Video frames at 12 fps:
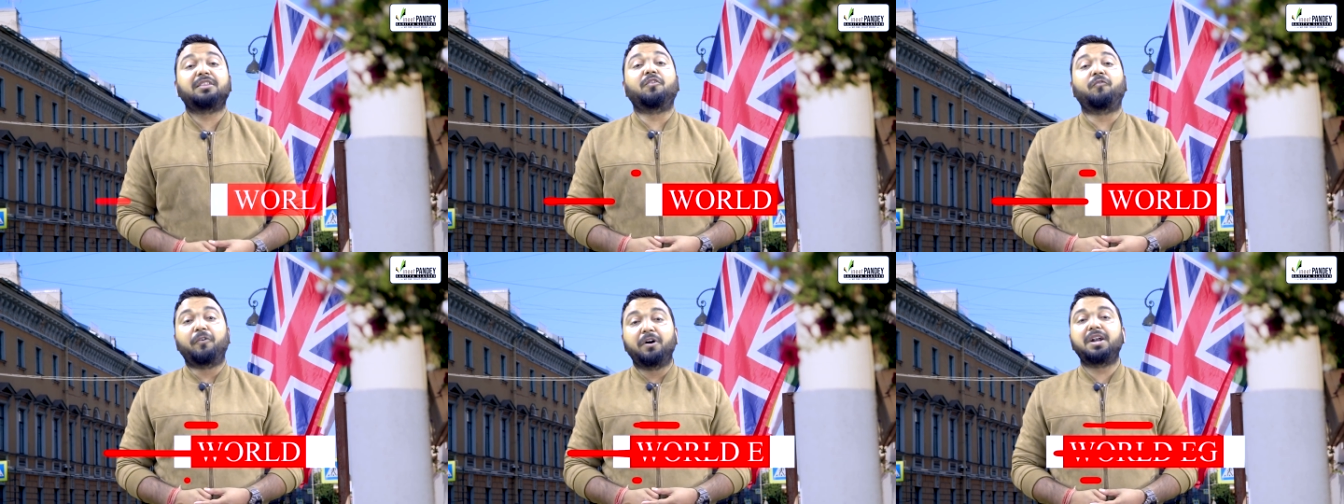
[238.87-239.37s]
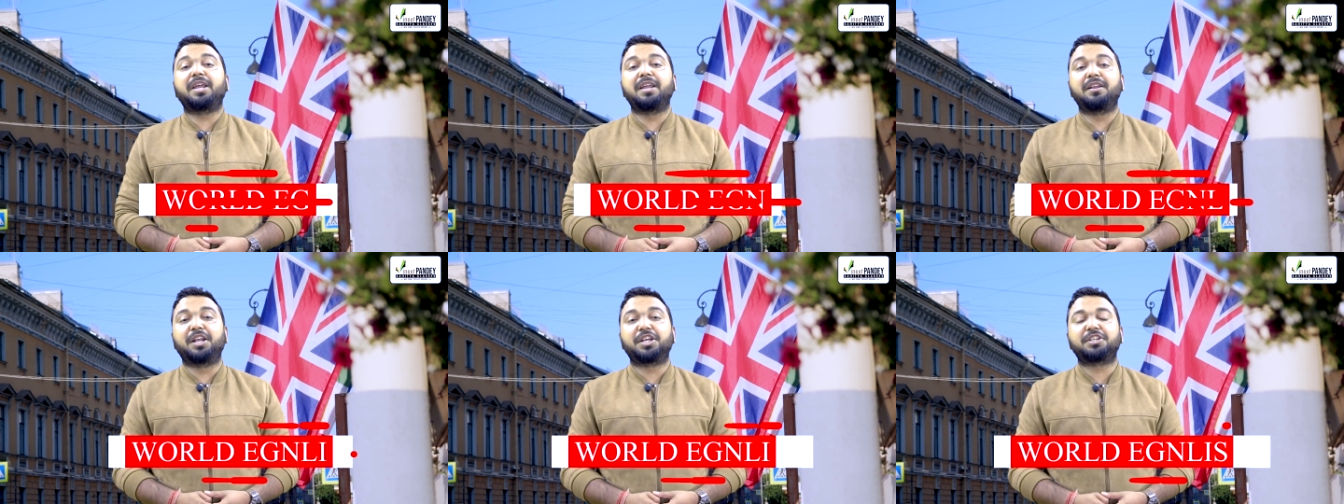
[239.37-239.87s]
The world
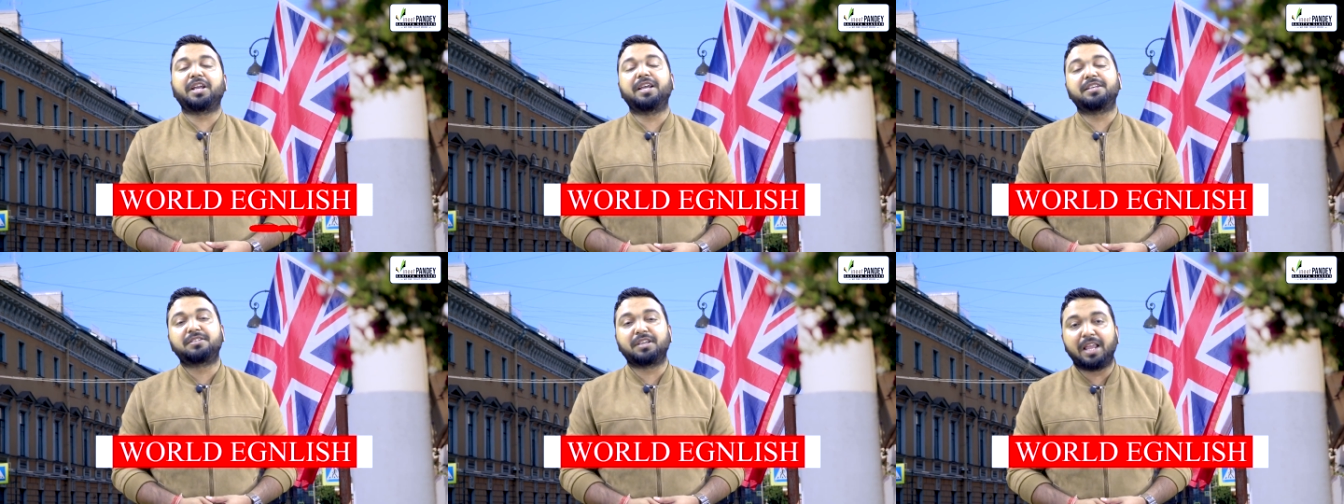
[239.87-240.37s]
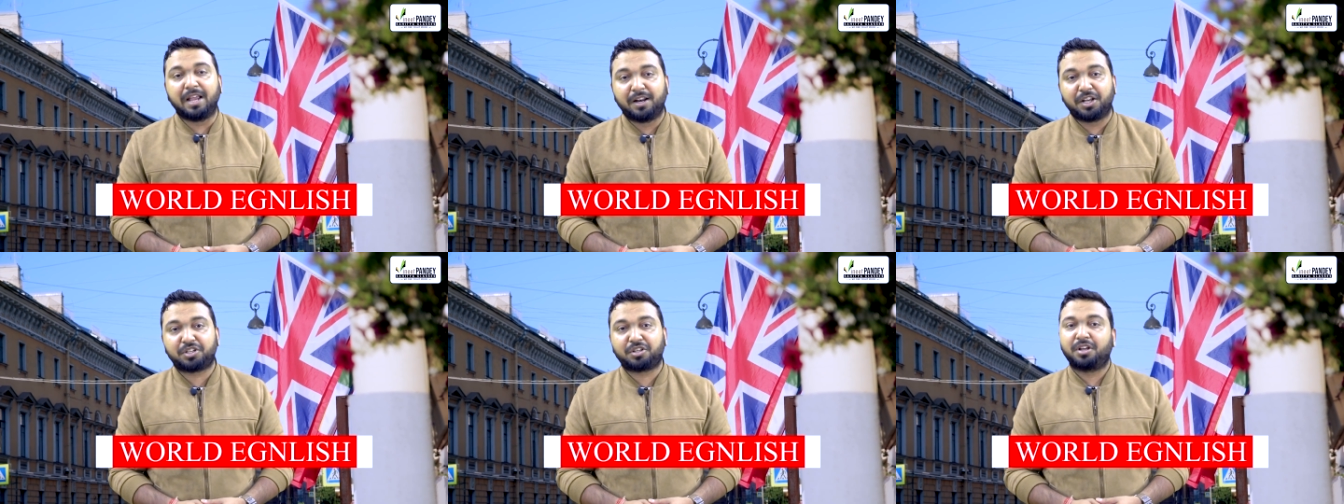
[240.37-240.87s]
English is
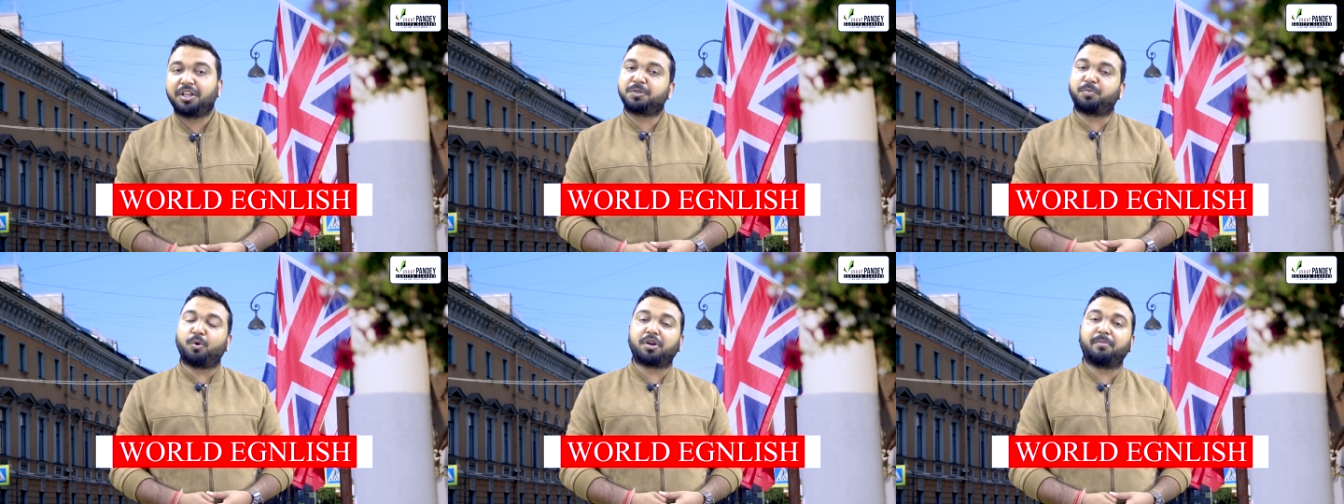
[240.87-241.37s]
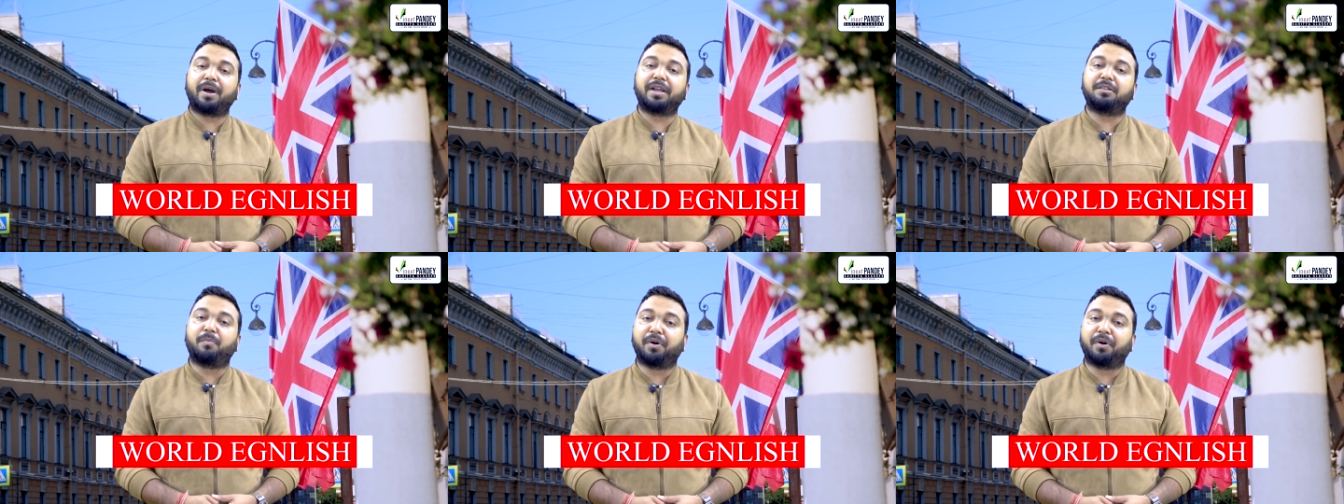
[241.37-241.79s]
English spoken by the